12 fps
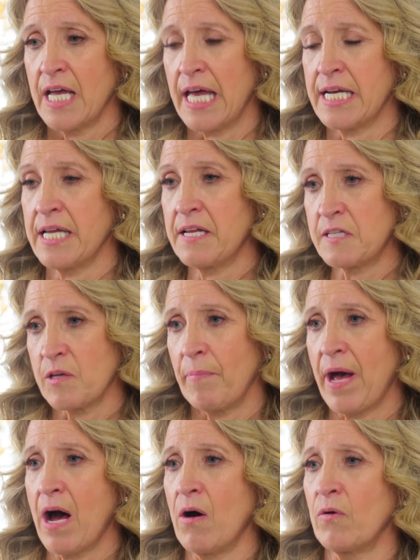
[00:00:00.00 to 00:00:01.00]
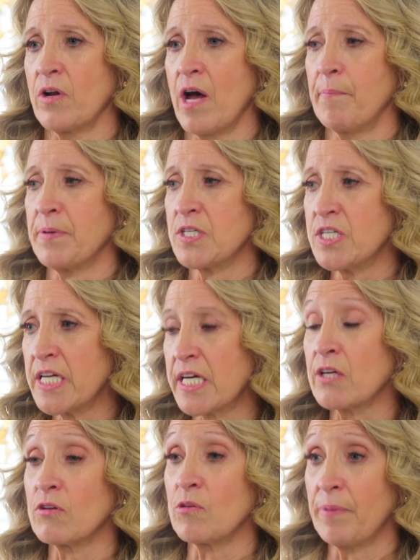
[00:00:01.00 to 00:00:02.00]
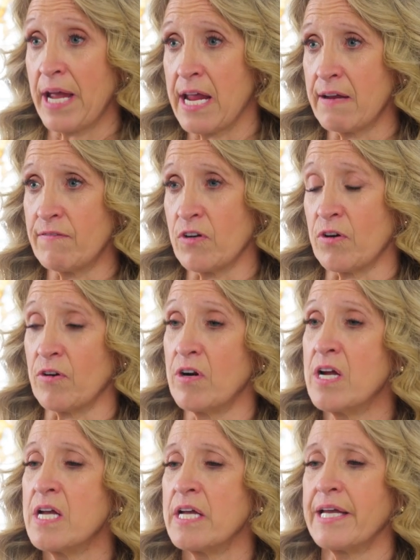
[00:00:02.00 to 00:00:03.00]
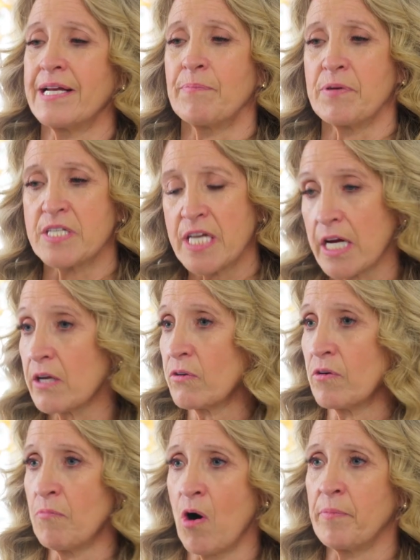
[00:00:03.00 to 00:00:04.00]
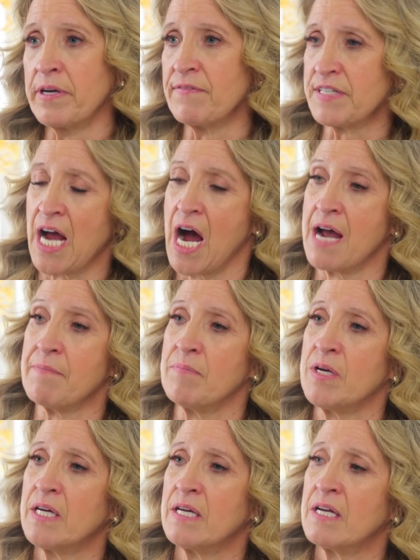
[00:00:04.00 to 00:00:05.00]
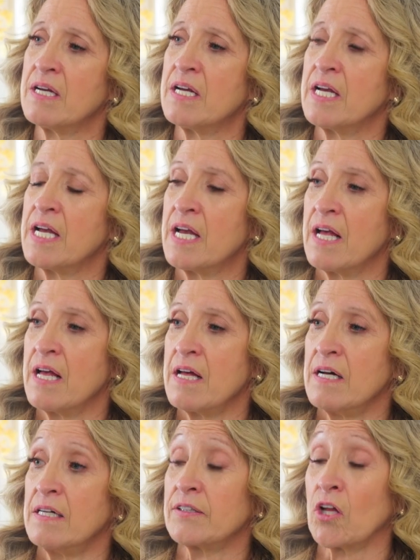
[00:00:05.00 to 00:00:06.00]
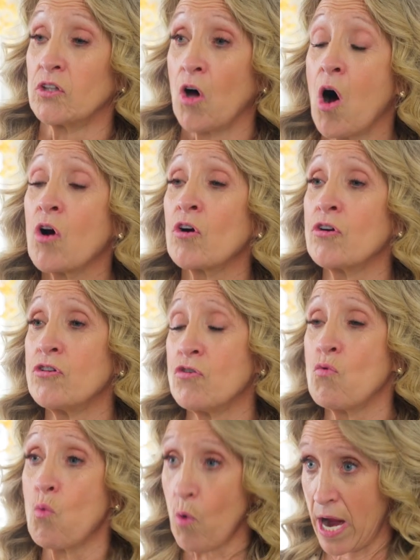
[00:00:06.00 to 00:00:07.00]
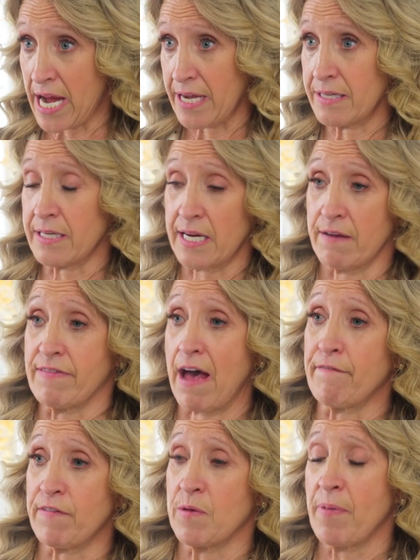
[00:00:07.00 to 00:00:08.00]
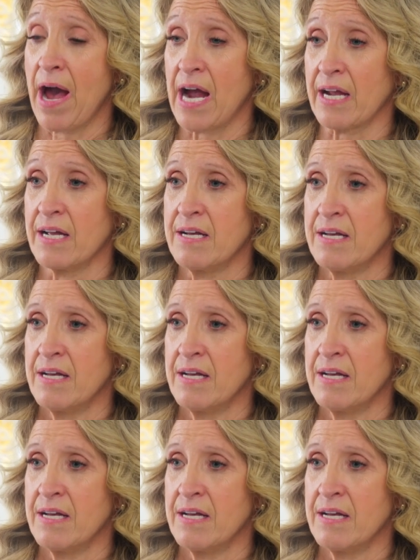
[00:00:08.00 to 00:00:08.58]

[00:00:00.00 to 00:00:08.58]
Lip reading: and it is about a particular behavior in a particular moment of time, the longer you wait to give that feedback,